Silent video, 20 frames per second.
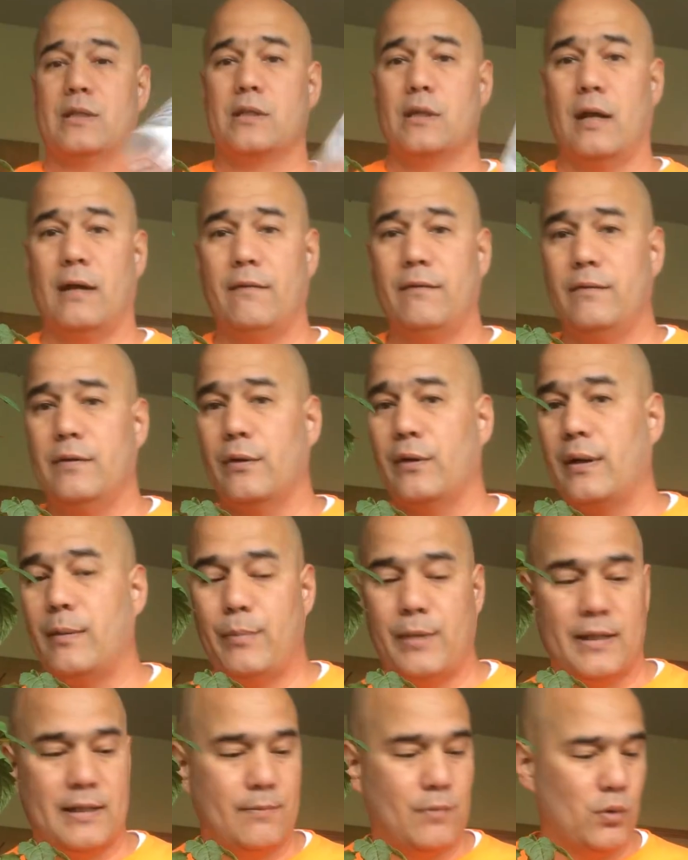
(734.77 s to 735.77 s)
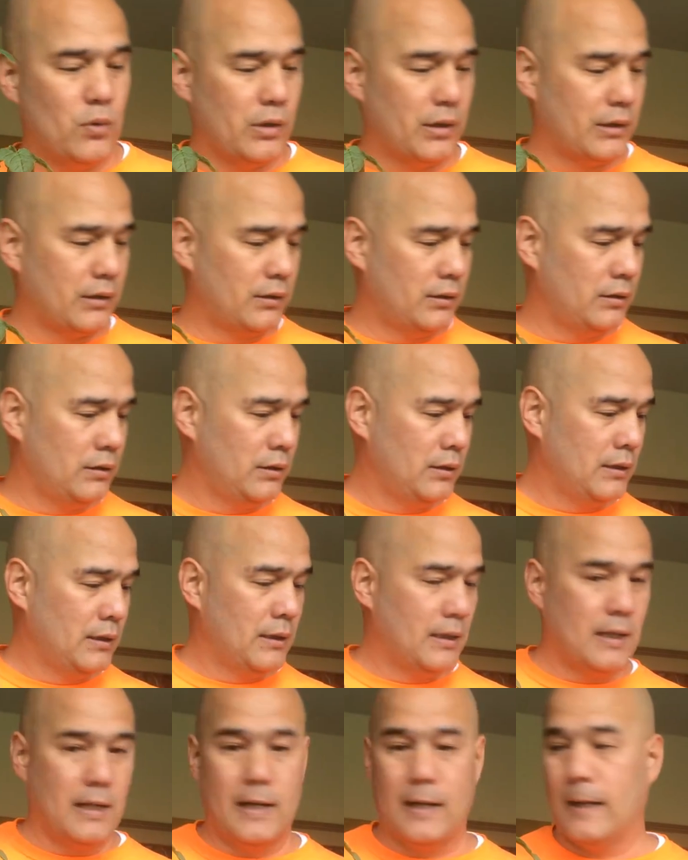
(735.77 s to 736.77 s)
not filled up anymore.
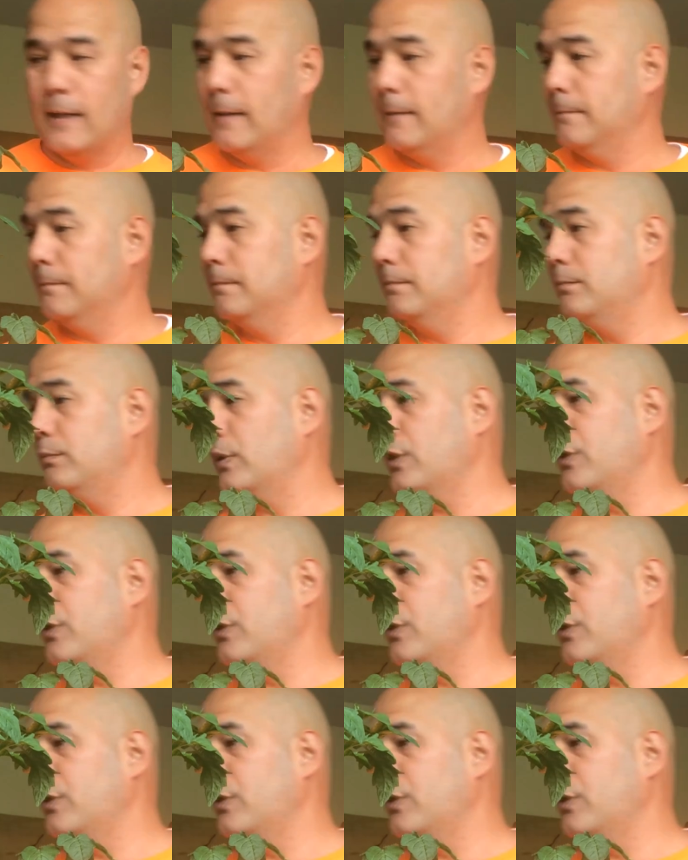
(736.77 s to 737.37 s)
But